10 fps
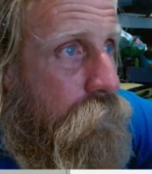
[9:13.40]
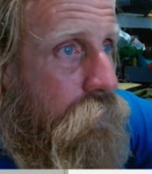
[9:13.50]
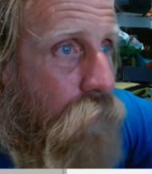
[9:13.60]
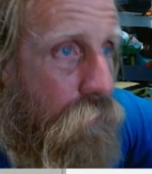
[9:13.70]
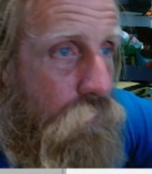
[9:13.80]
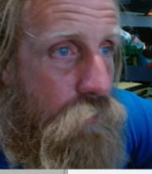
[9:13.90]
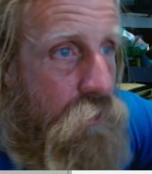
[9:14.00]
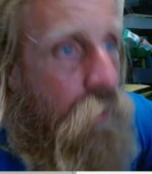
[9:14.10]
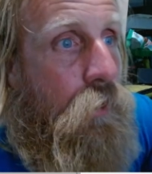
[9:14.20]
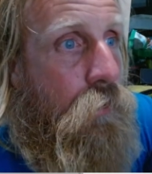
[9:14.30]

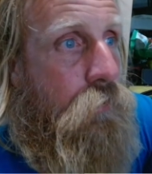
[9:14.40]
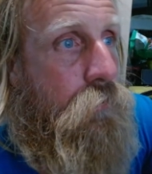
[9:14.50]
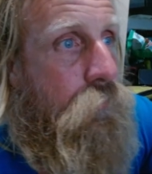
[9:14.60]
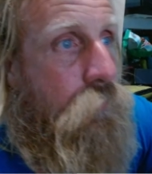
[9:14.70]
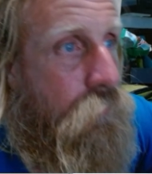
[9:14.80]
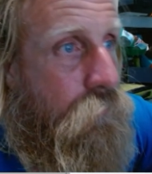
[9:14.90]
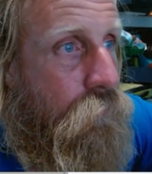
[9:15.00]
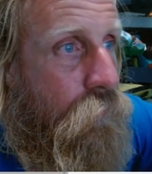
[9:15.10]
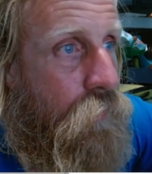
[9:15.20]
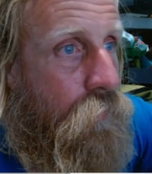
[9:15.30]
understand
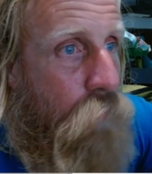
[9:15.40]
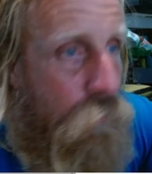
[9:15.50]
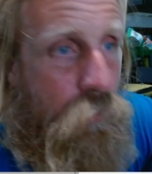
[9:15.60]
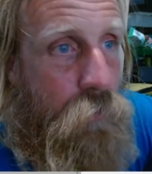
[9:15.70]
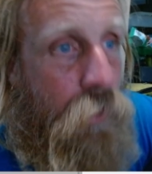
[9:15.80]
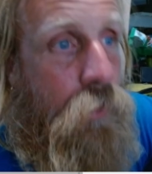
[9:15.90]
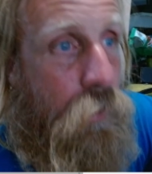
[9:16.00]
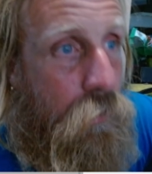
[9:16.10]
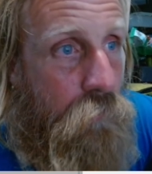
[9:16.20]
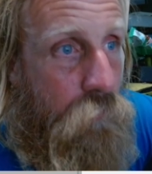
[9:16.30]
what they're
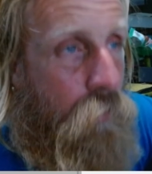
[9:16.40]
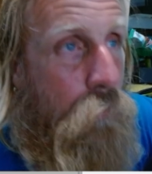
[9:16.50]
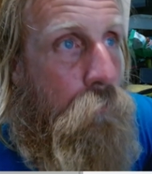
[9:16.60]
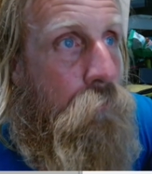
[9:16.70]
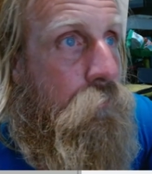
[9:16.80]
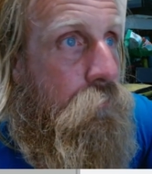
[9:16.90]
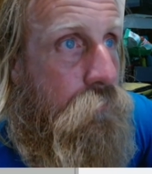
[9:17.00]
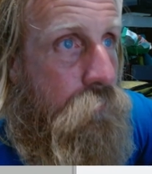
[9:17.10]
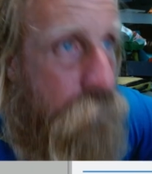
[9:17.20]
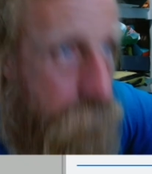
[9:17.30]
gaining from
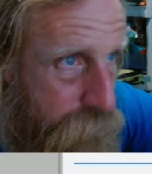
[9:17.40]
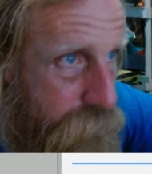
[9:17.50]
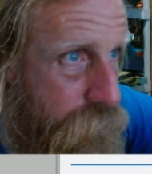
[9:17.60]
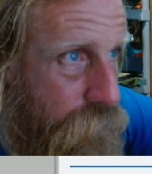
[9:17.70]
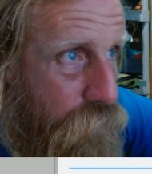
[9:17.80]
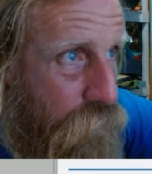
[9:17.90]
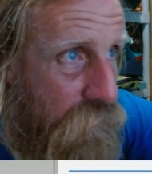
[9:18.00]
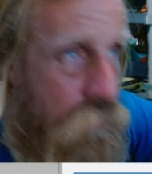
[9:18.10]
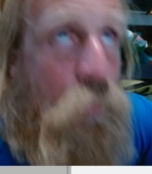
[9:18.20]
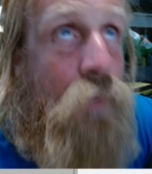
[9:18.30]

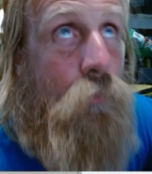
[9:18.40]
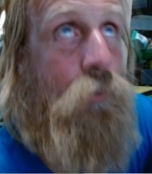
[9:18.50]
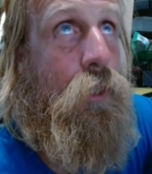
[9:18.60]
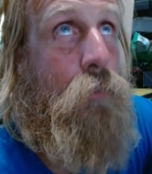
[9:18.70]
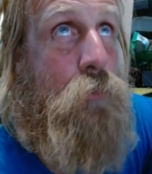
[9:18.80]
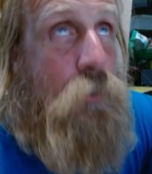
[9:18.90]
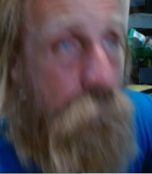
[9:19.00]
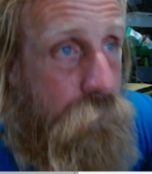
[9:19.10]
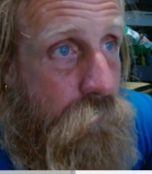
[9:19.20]
these beaver dams.